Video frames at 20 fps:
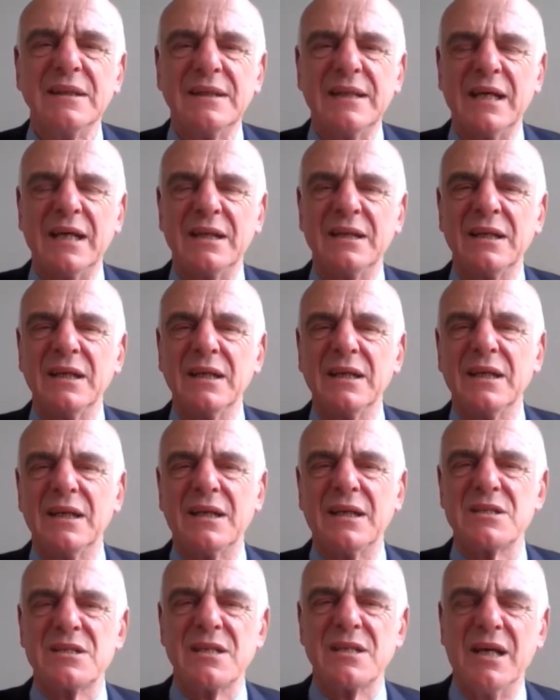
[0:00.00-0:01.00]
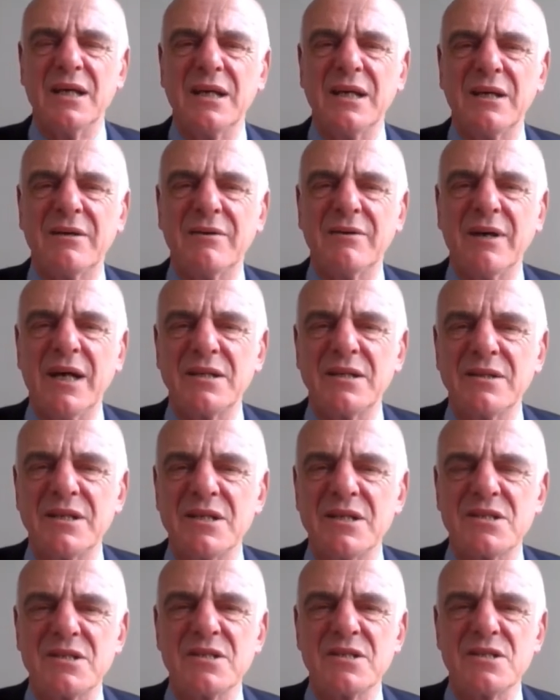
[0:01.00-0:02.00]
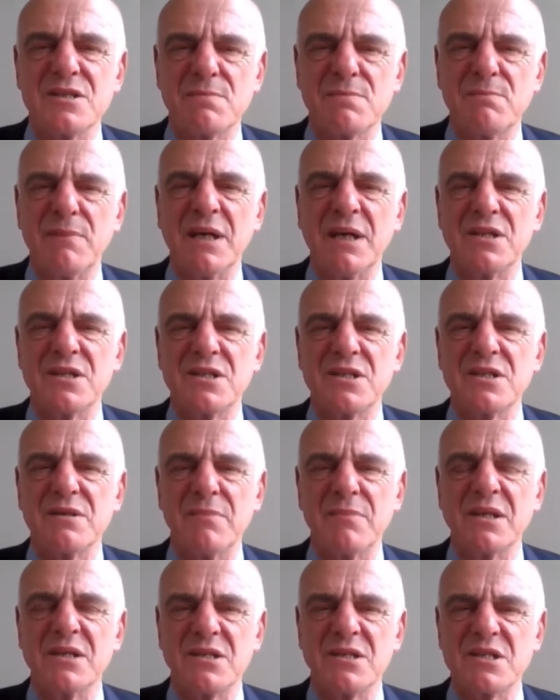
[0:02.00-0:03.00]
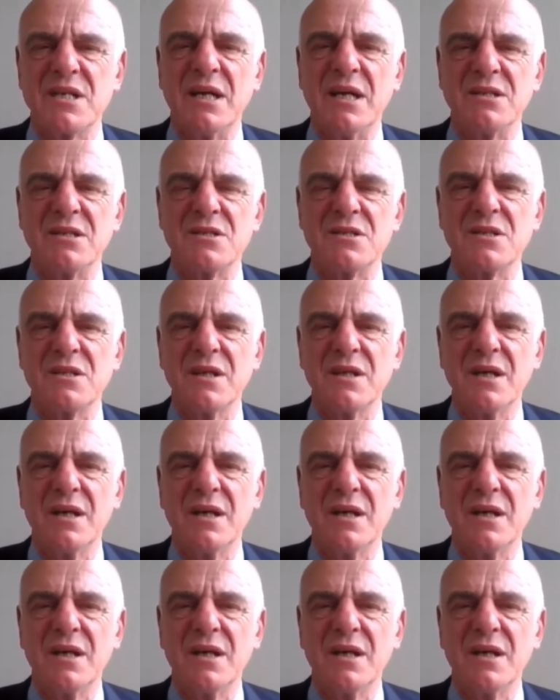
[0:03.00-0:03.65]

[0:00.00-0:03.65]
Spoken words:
then a slightly greater distance makes sense.